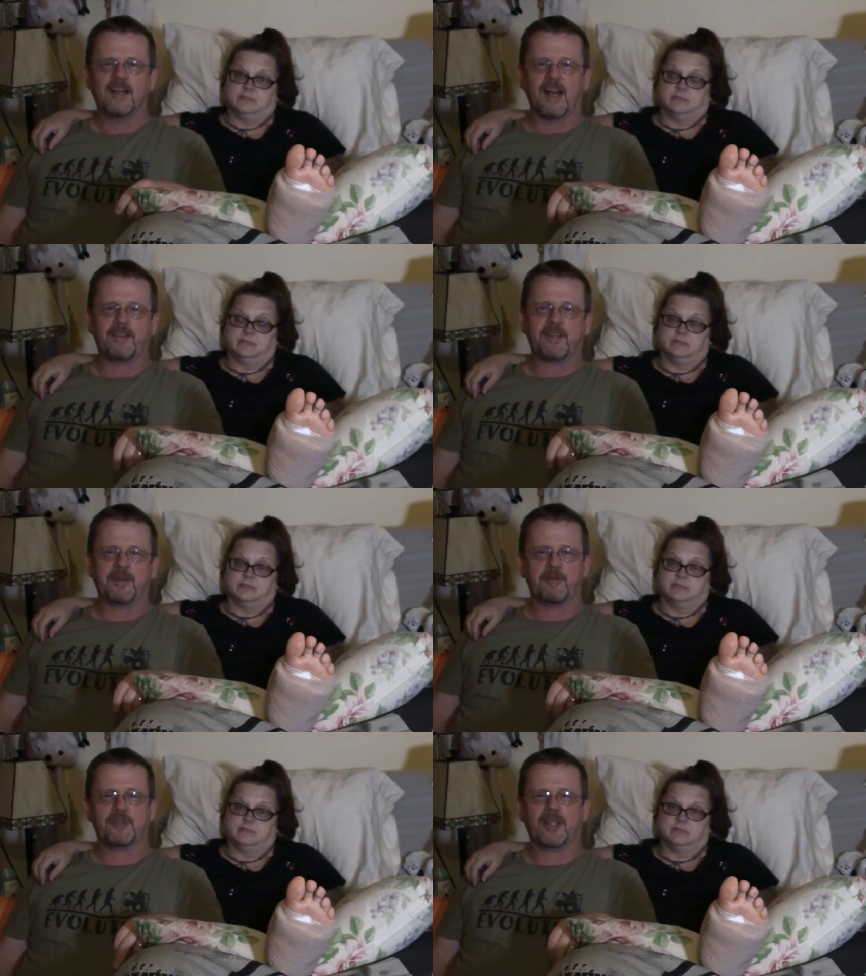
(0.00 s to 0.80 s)
Speaker 1: I think
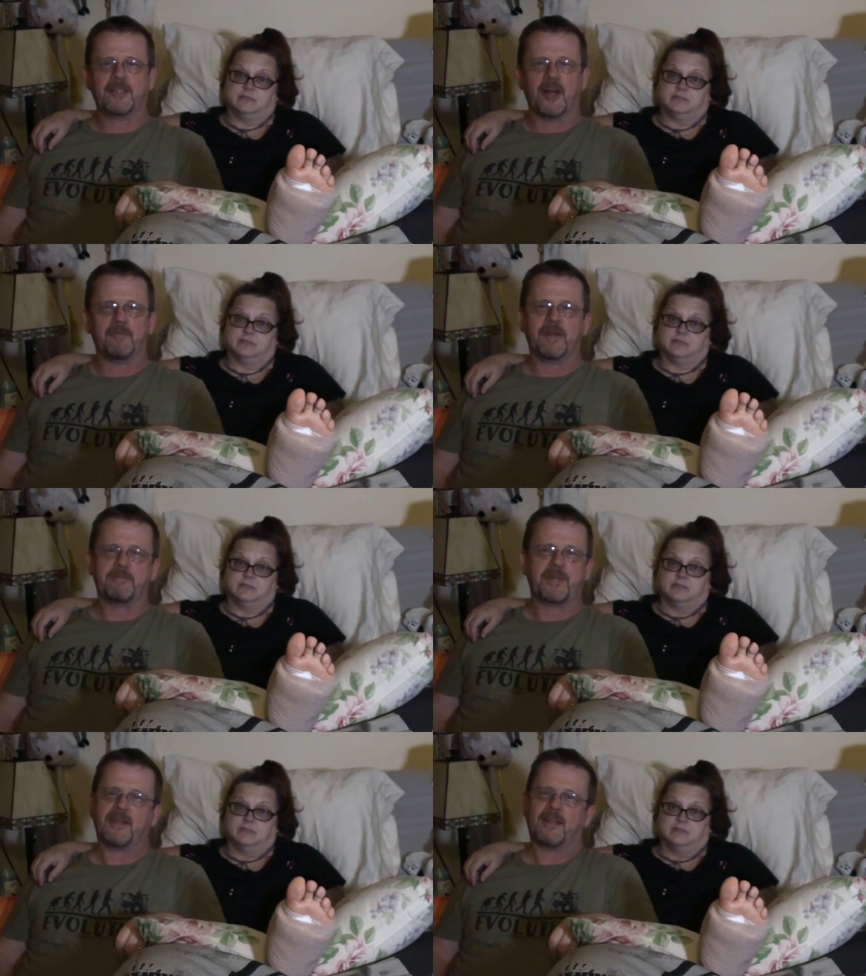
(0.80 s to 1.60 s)
it was shut down by
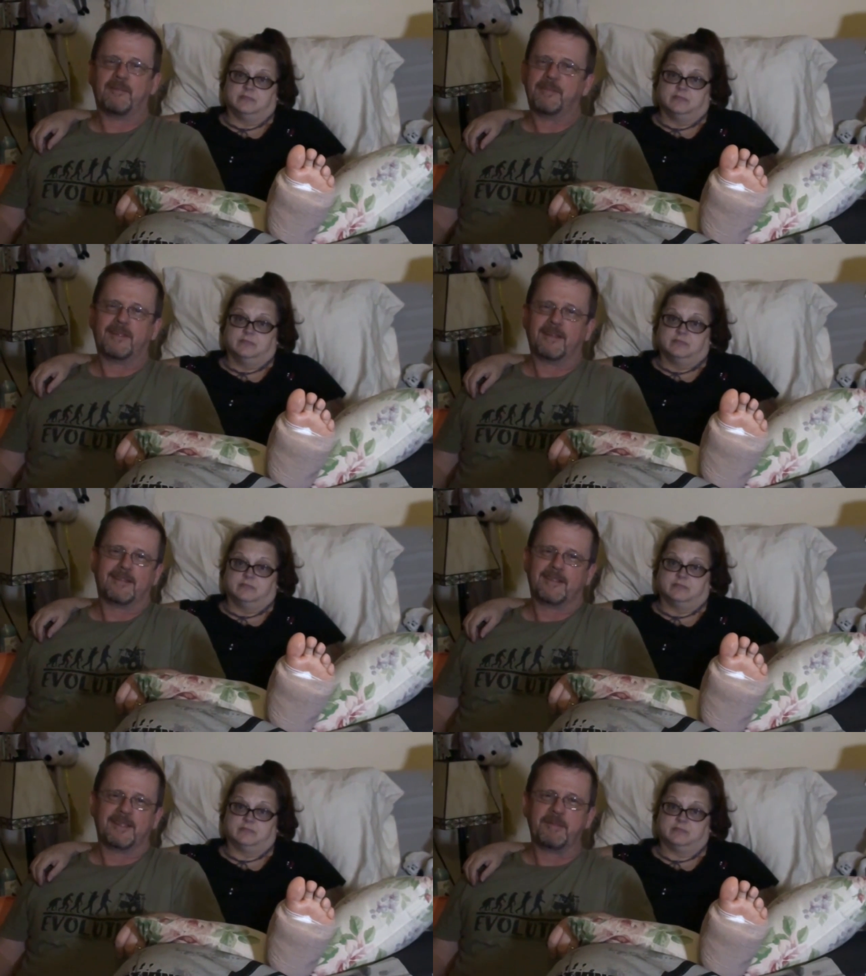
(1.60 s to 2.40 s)
PETA
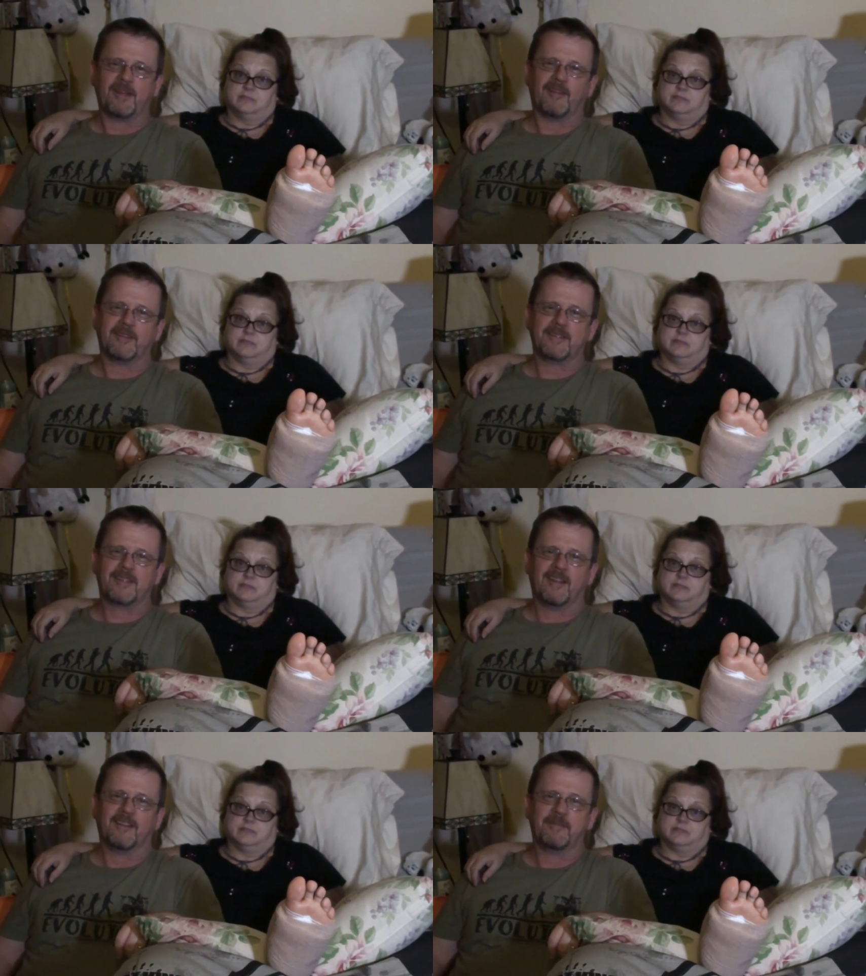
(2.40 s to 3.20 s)
because they made all these uh,